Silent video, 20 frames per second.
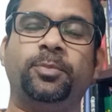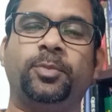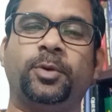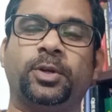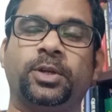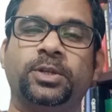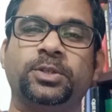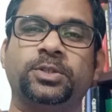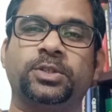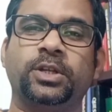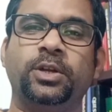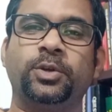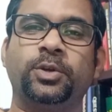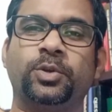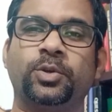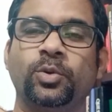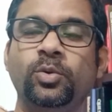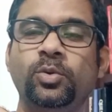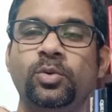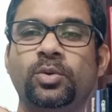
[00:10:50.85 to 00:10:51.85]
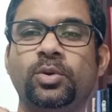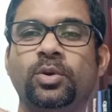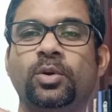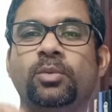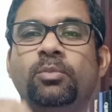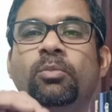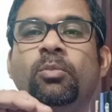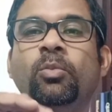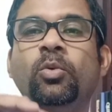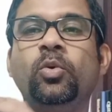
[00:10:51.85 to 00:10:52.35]
potential to
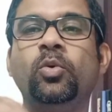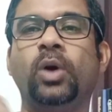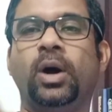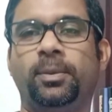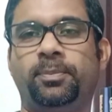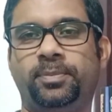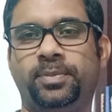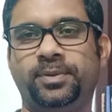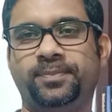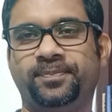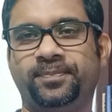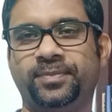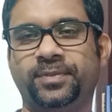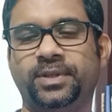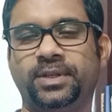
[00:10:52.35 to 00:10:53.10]
move up.